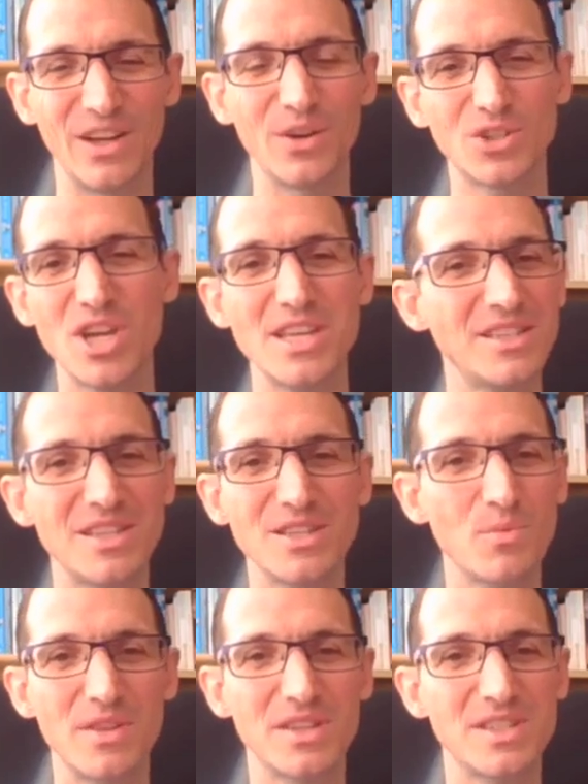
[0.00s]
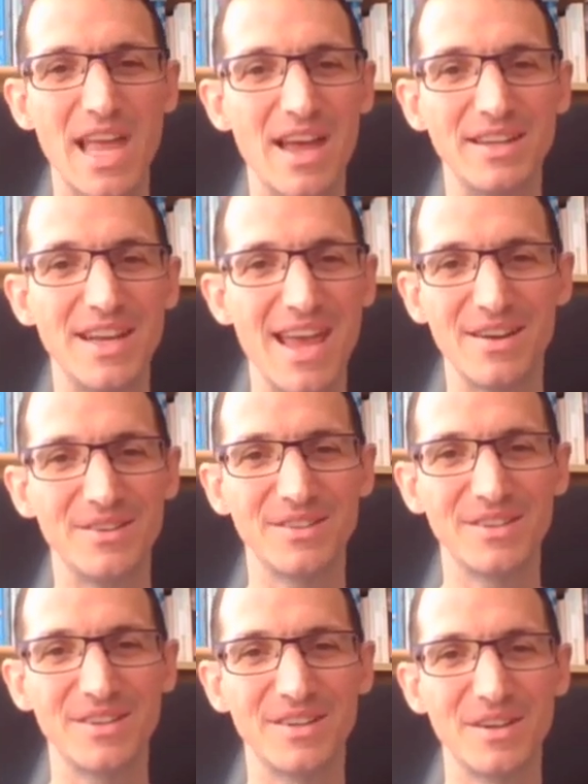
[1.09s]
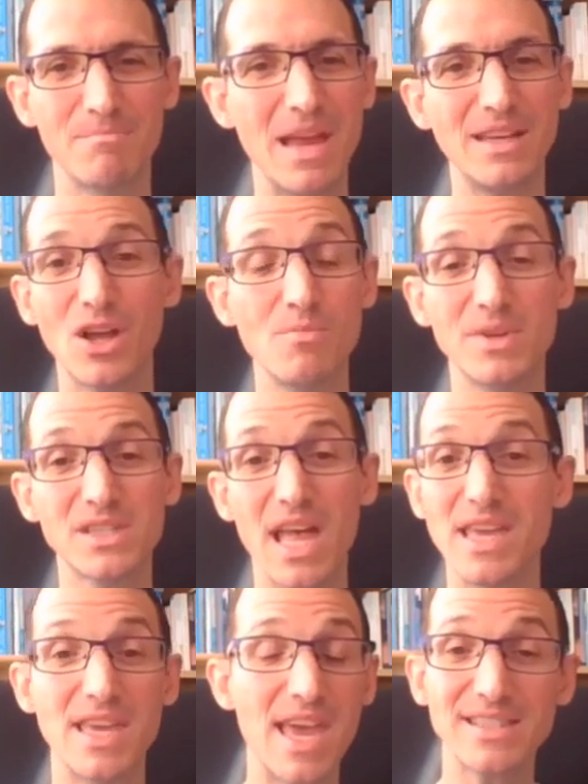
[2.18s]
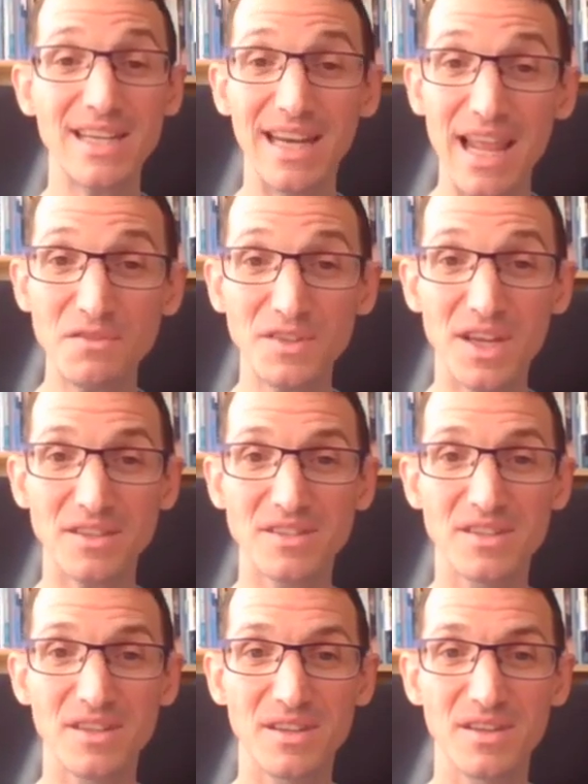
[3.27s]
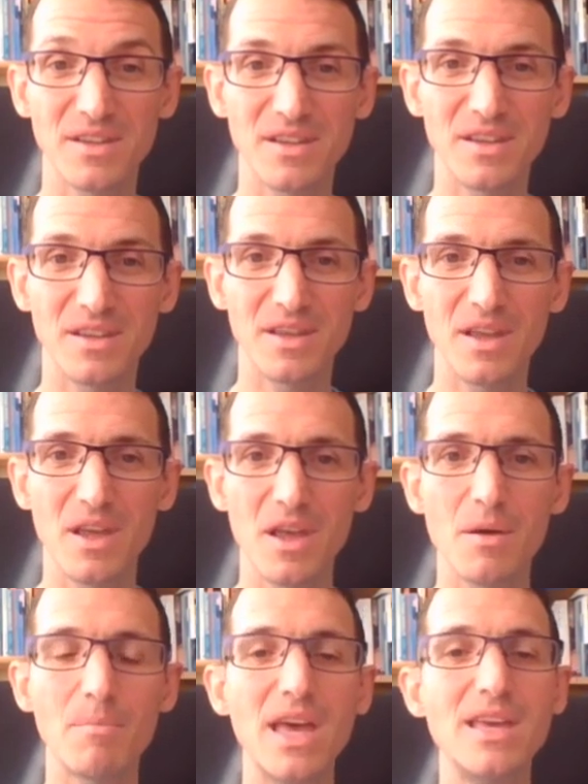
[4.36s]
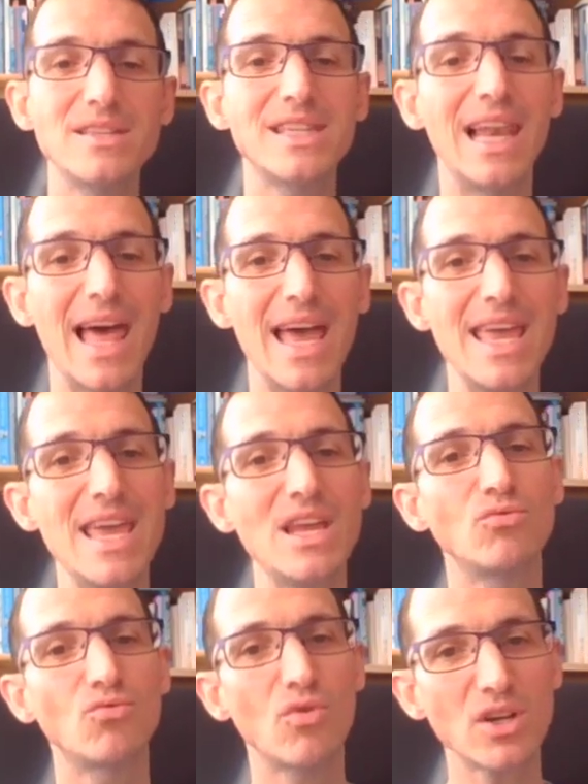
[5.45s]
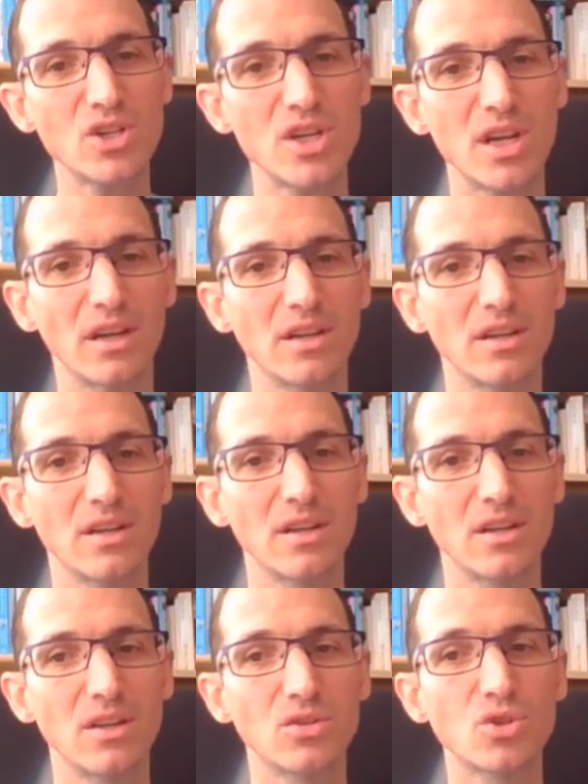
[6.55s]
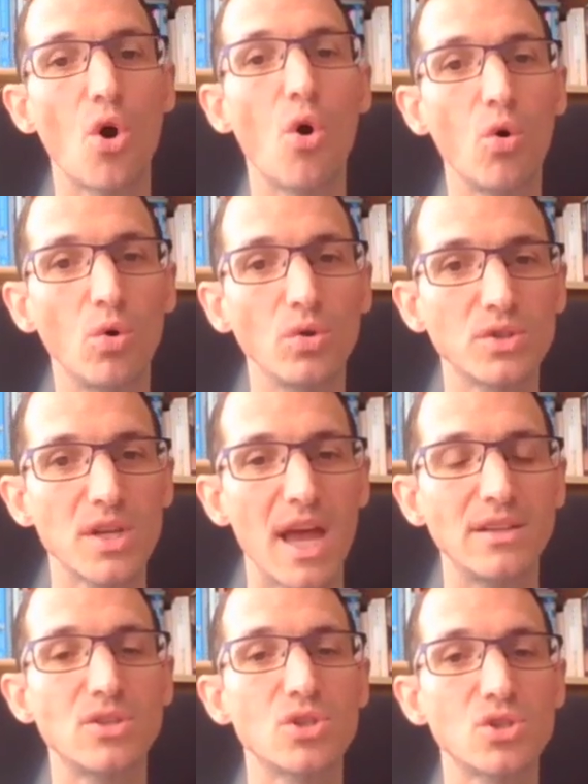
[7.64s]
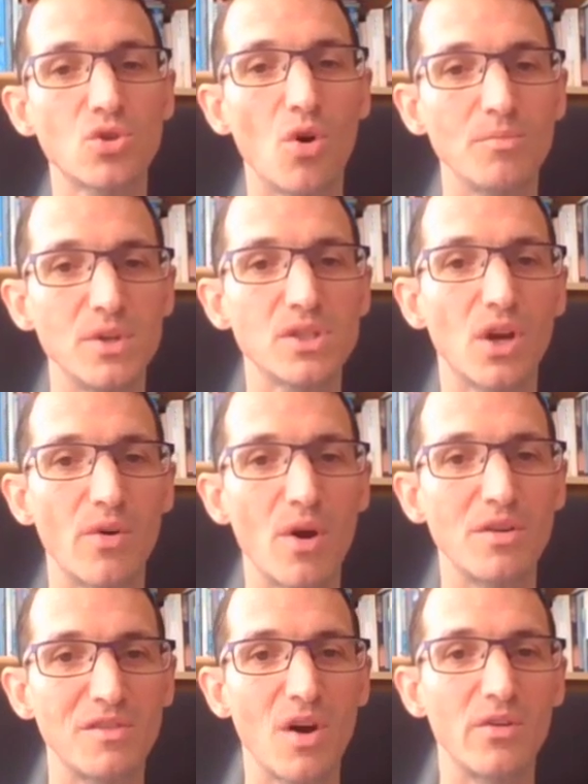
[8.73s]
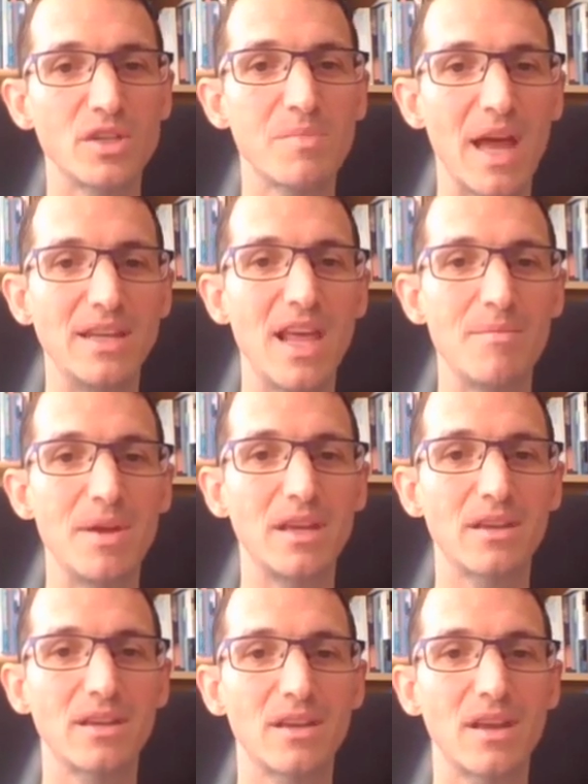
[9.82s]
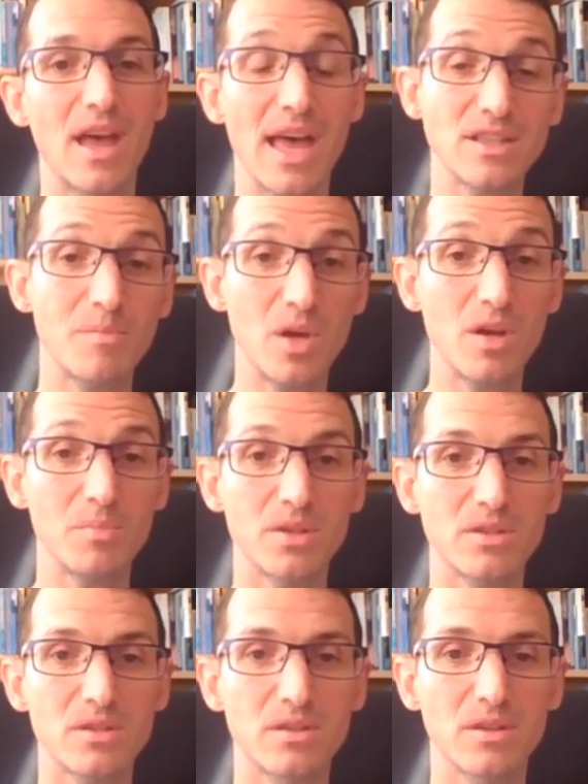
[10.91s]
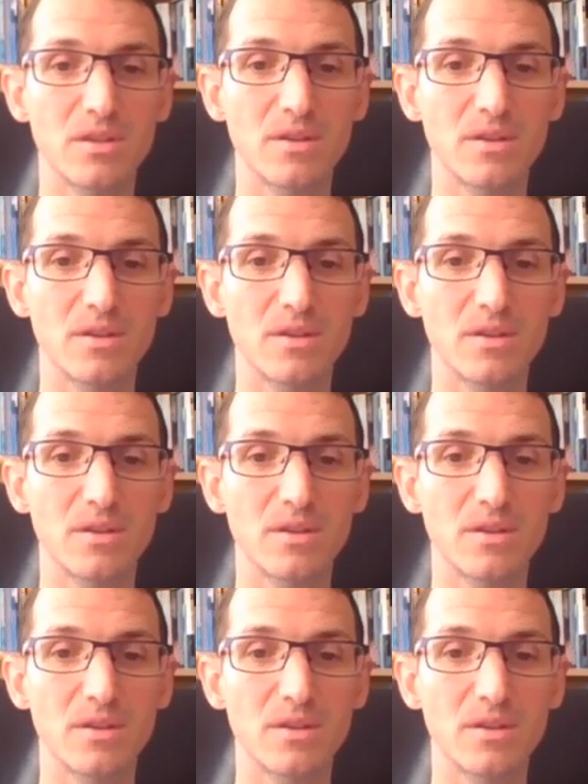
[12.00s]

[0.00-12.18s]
Look, Jesus is with us now. Make no mistake, he hasn't left us. But his delay in rushing to halt and to stop this coronavirus pandemic has a purpose.